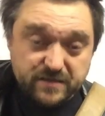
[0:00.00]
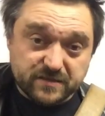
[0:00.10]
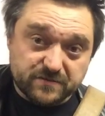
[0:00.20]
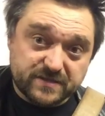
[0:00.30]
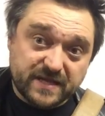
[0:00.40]

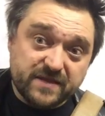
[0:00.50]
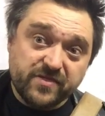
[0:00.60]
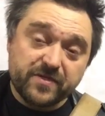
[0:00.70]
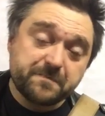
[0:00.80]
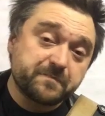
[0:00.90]
So it's
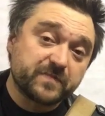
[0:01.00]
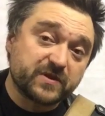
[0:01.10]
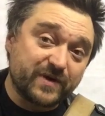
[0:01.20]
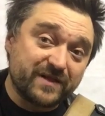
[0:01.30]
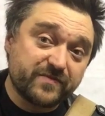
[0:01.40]
10th,
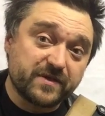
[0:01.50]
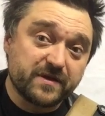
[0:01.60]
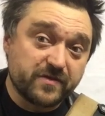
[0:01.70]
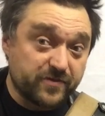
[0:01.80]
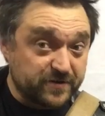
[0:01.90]
12th,
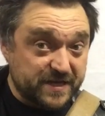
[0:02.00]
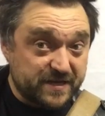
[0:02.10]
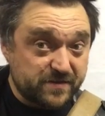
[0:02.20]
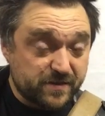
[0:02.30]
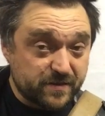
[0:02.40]

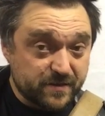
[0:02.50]
13th,